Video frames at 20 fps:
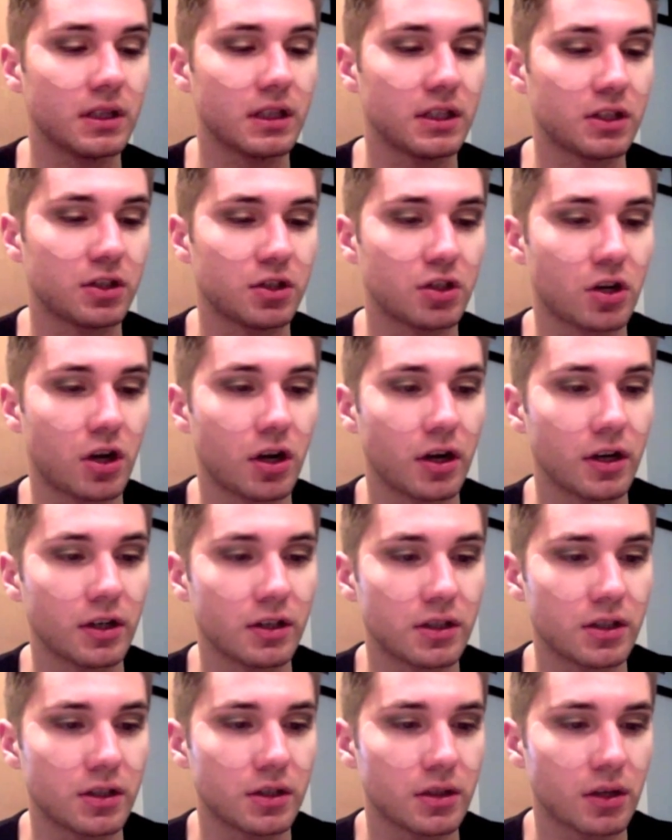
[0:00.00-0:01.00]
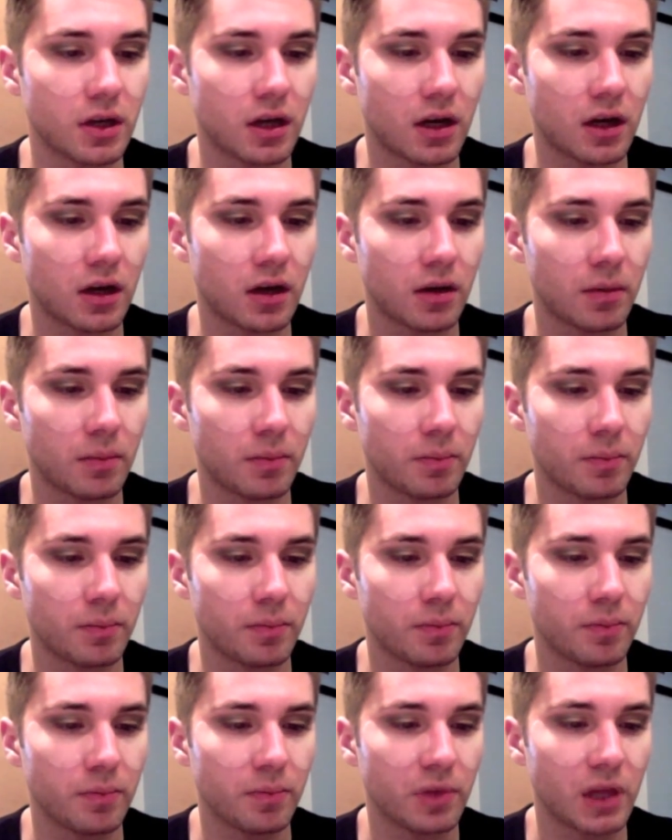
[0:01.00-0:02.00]
this Tarte
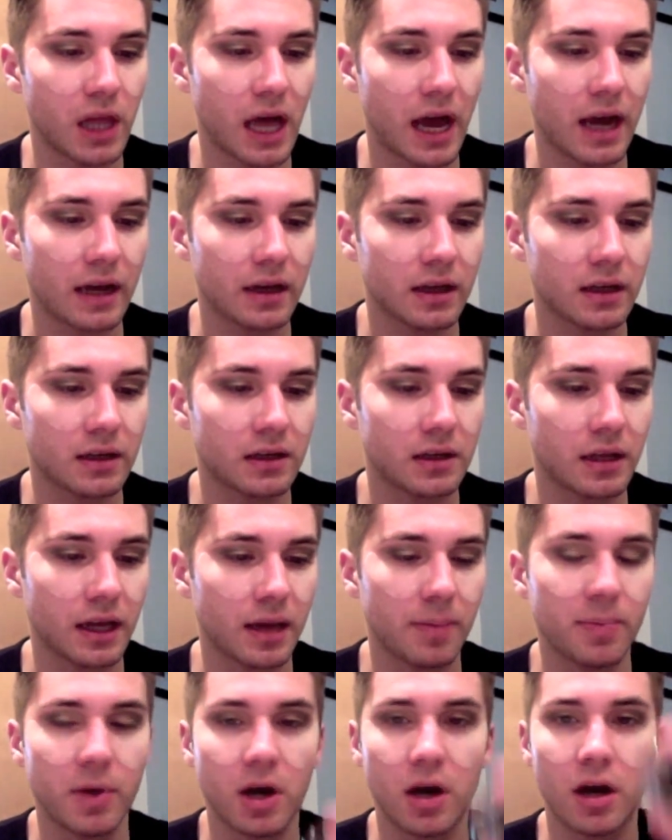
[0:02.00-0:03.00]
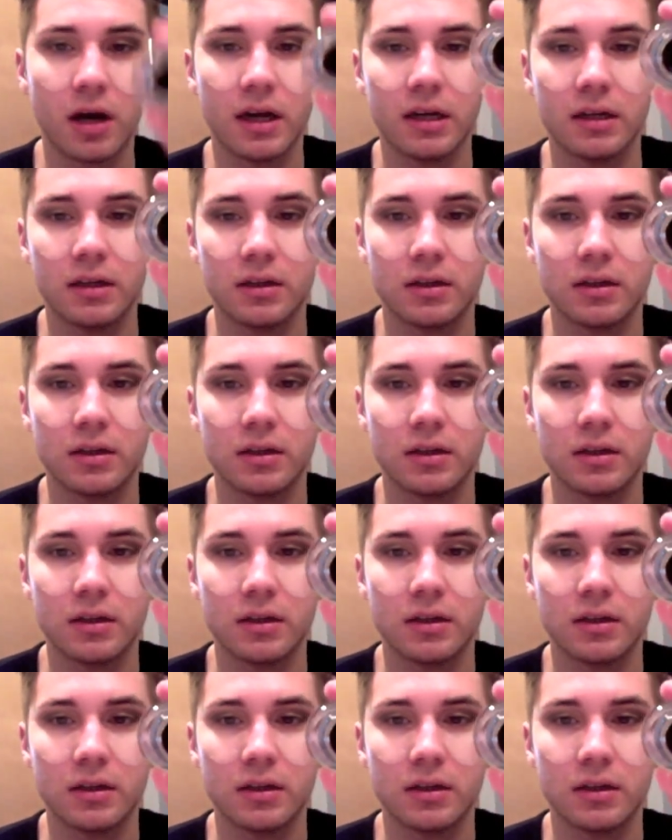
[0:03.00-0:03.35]
black clay pot,